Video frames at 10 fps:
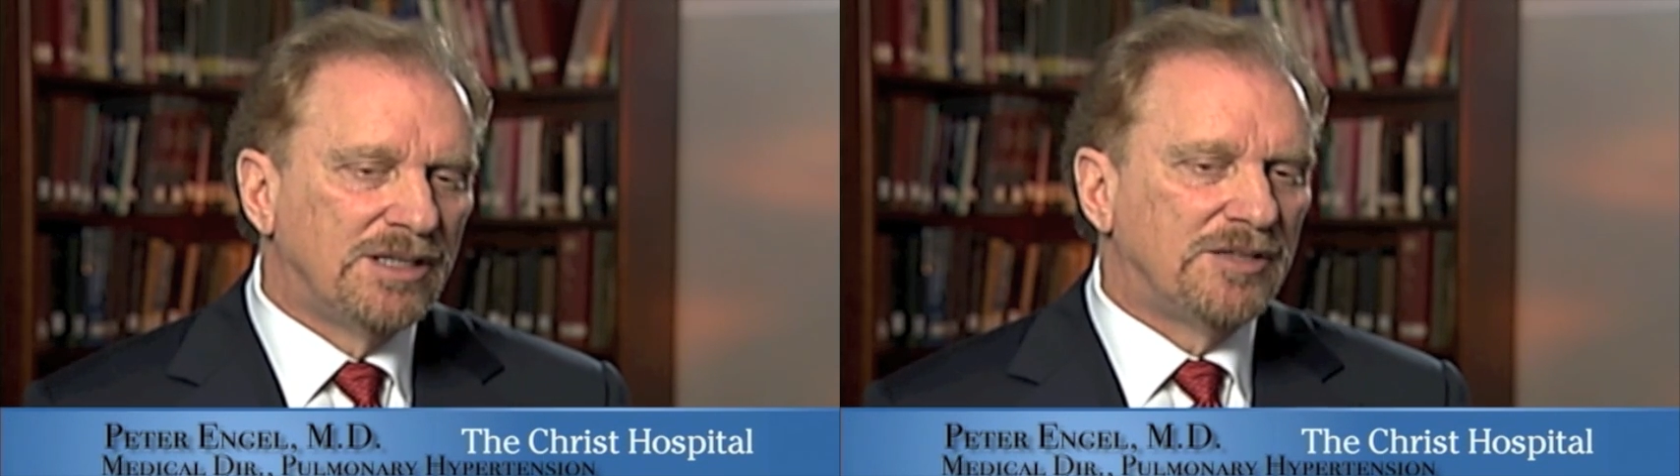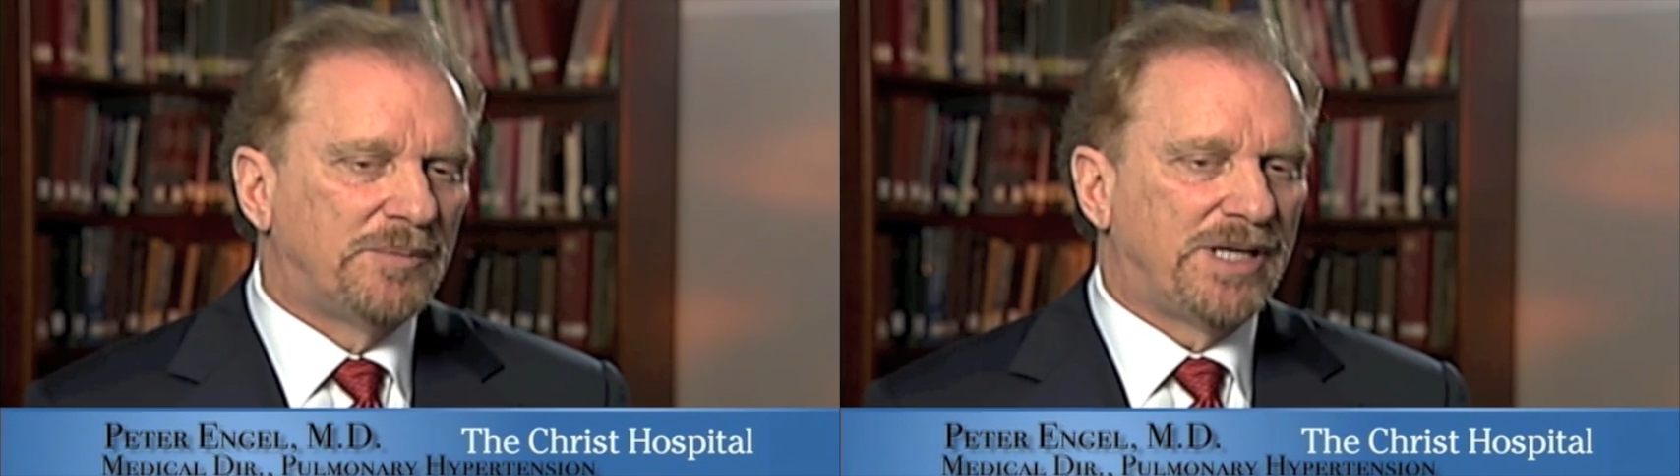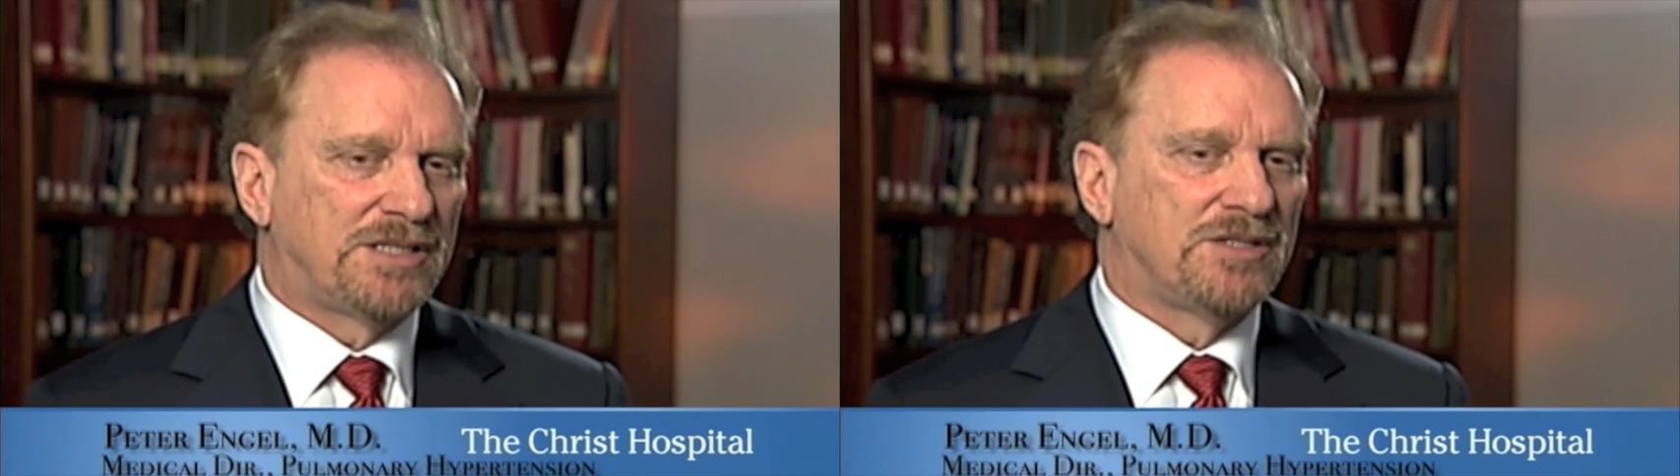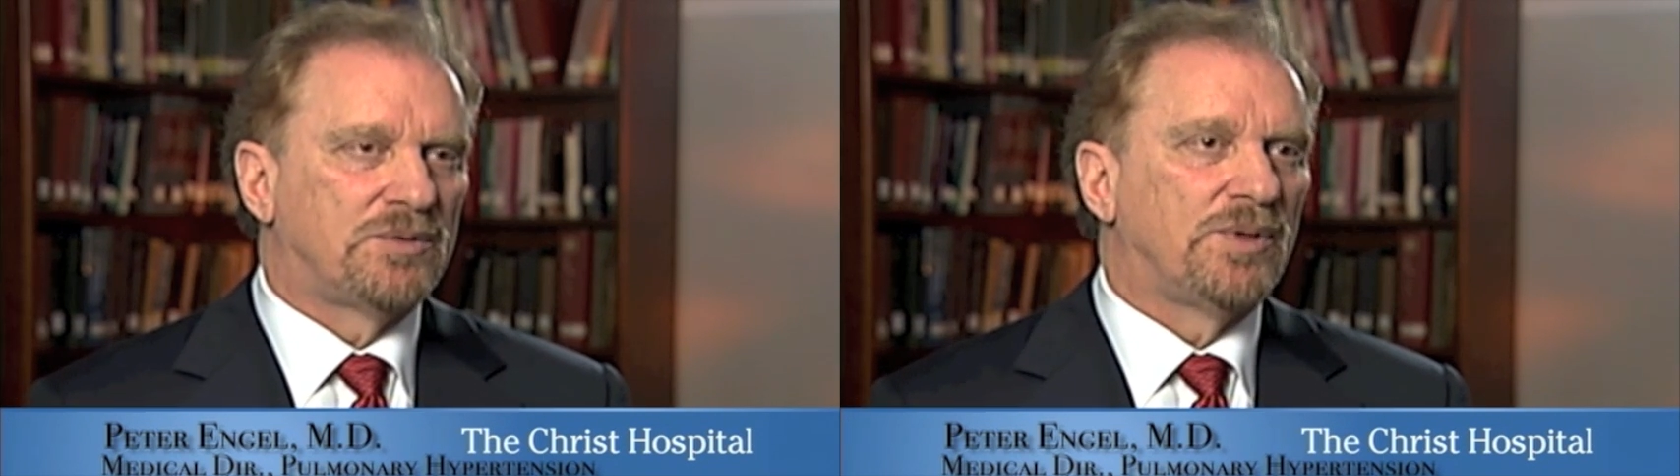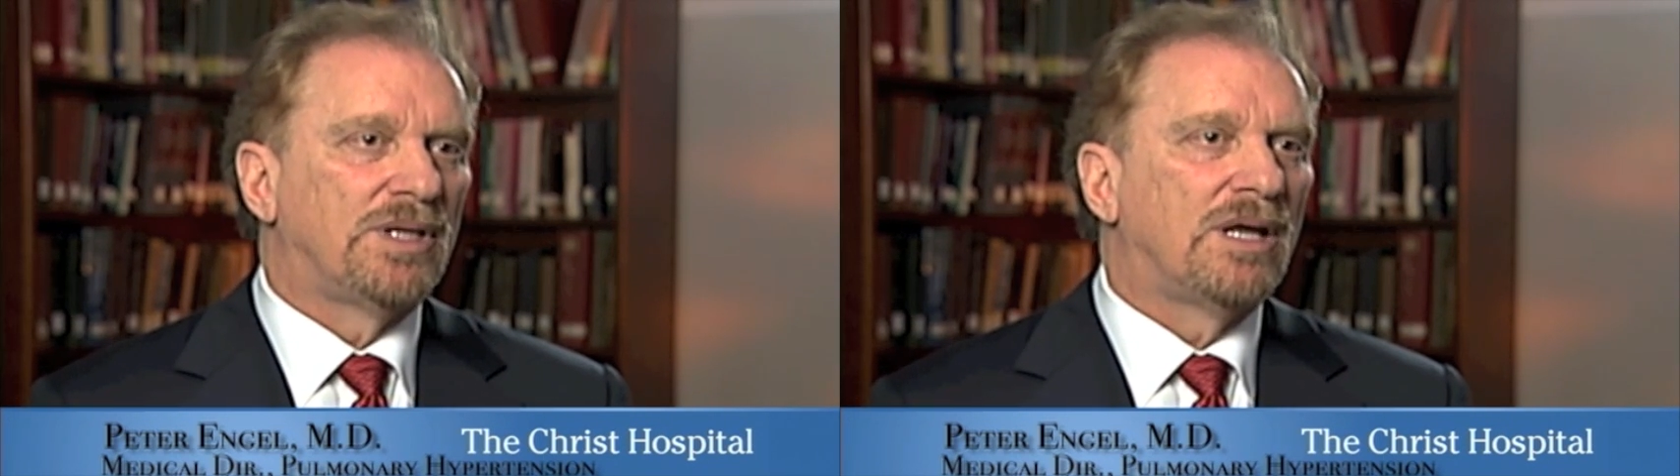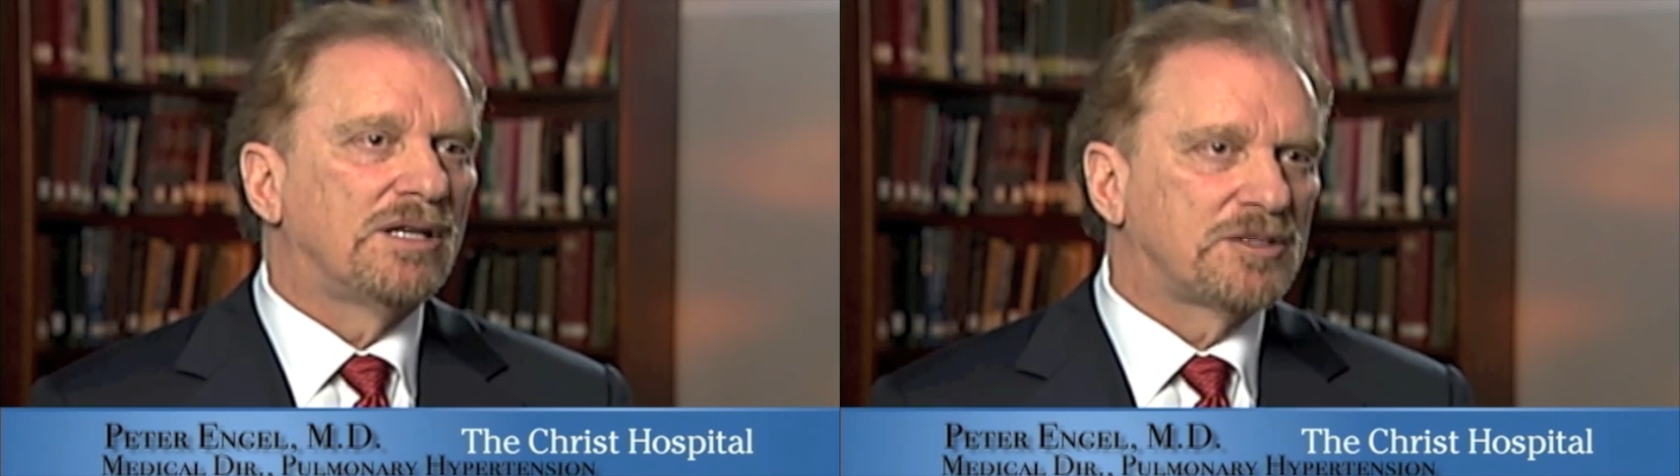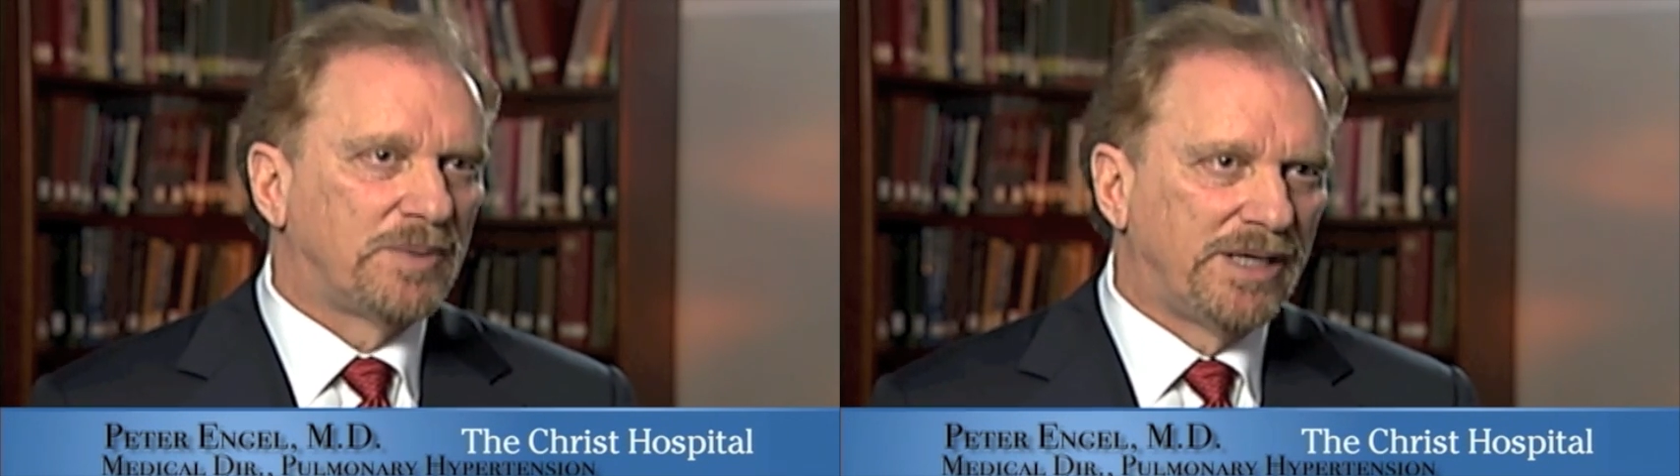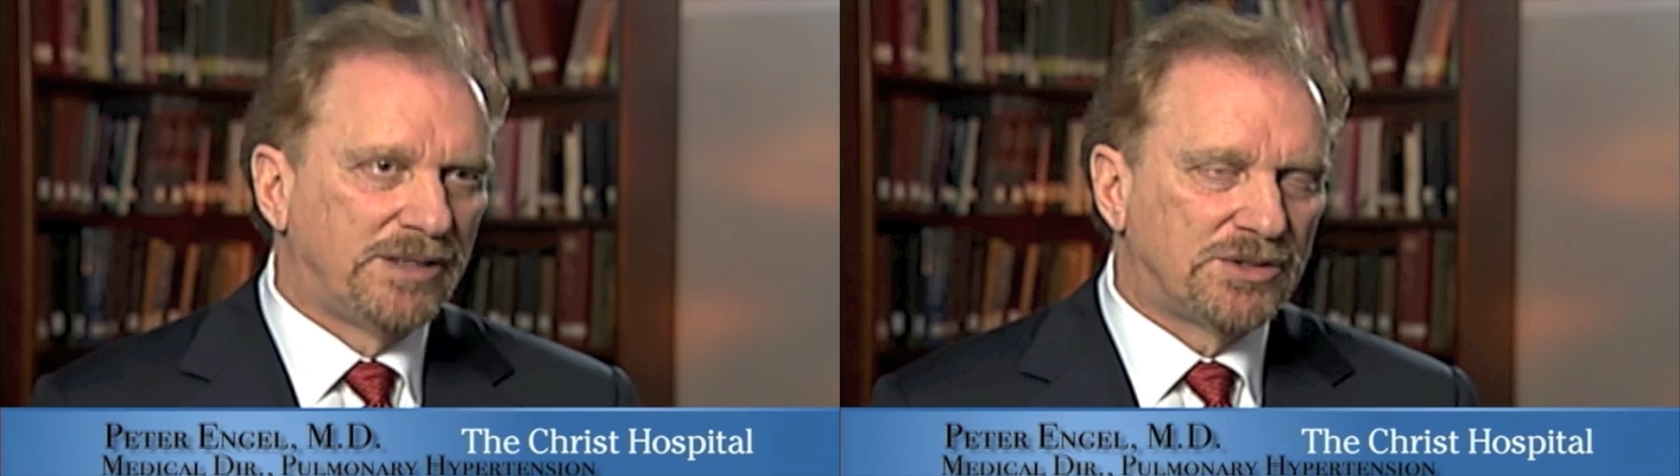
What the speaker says: in patients with unexplained